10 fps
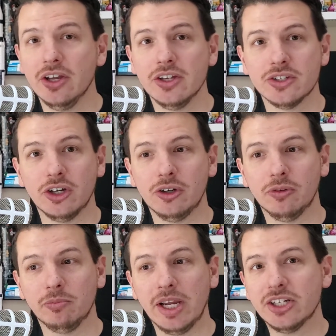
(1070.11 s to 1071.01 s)
So
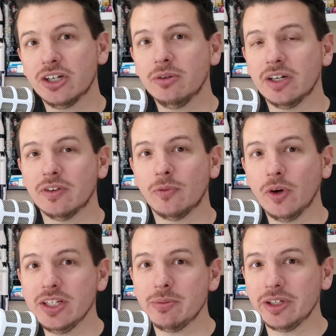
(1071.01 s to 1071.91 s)
make sure whatever
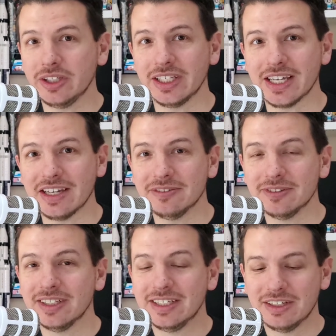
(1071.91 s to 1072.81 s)
voicemail you leave
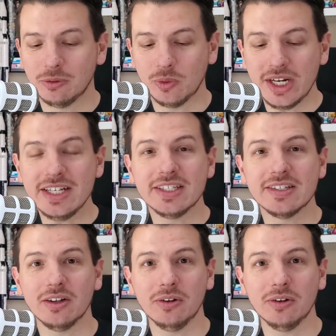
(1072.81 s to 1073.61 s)
reads